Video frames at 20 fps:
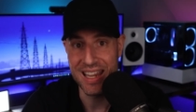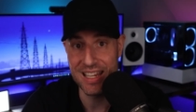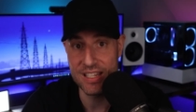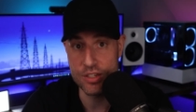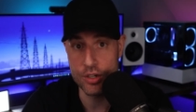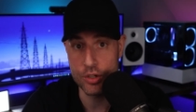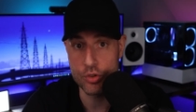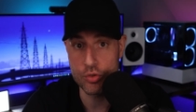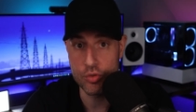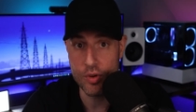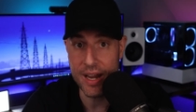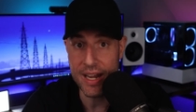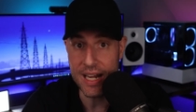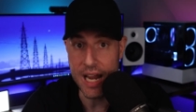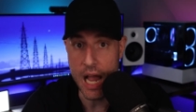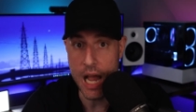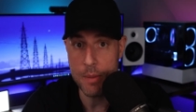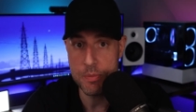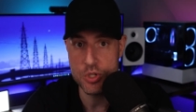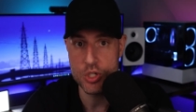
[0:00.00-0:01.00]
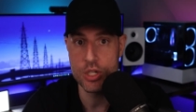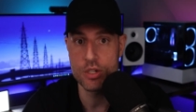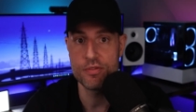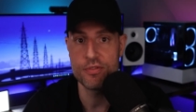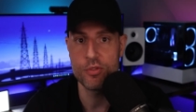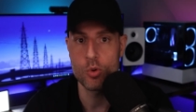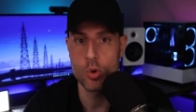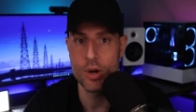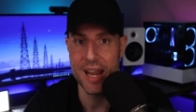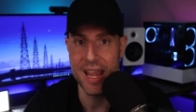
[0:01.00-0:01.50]
is a great option
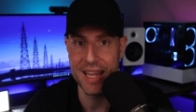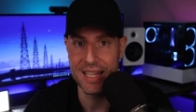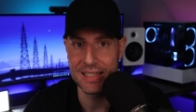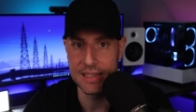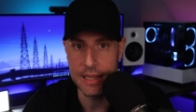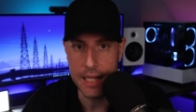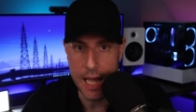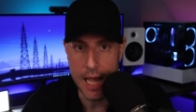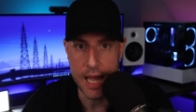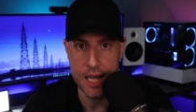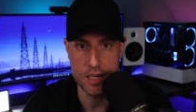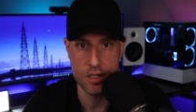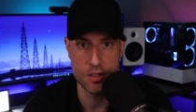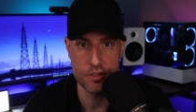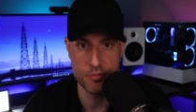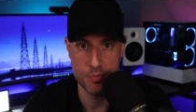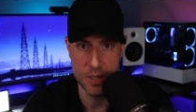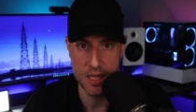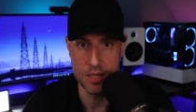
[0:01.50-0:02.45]
for a lot of